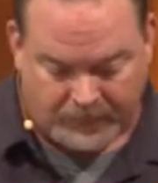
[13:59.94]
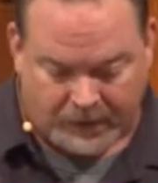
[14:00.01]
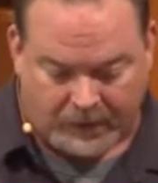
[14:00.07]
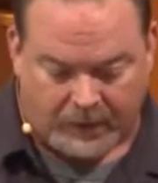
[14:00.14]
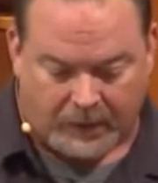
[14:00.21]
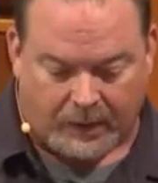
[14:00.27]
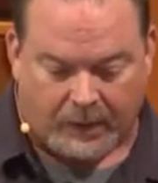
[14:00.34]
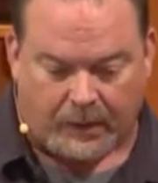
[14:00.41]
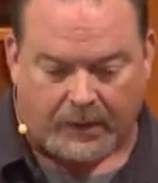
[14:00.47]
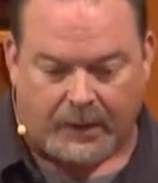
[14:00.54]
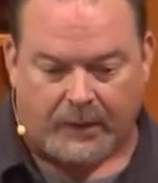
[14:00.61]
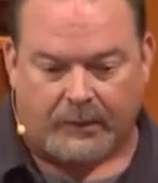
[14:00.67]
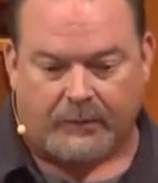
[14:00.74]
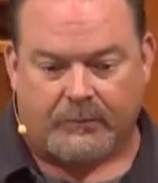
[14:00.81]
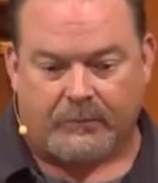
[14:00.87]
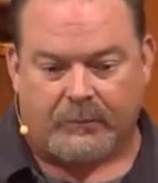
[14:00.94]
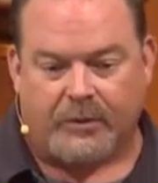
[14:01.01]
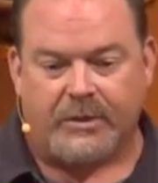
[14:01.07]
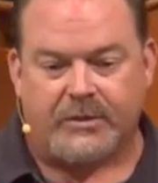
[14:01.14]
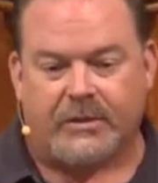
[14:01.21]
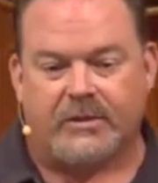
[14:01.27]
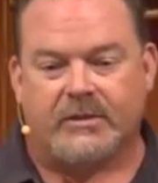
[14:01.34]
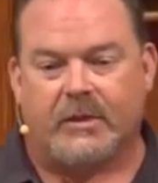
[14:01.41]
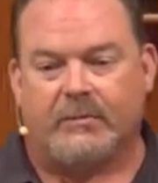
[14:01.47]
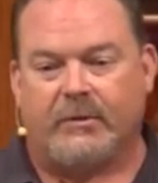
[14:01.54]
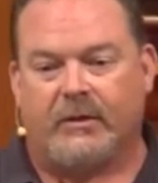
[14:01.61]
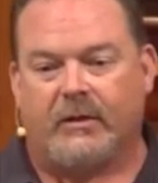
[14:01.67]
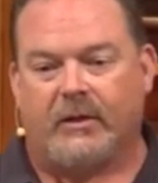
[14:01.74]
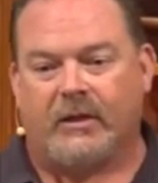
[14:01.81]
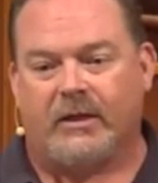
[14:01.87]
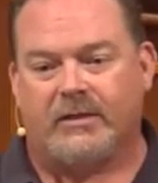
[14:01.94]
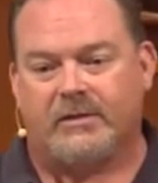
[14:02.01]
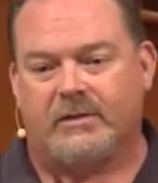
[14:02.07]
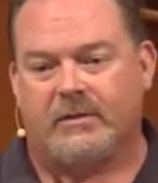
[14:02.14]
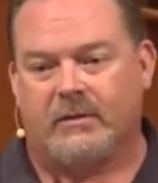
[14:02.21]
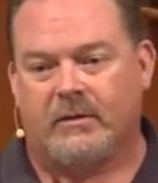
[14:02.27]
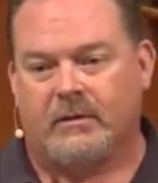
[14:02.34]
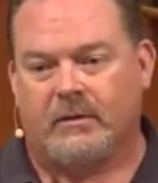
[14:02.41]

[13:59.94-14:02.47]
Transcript: I can't preach on something unless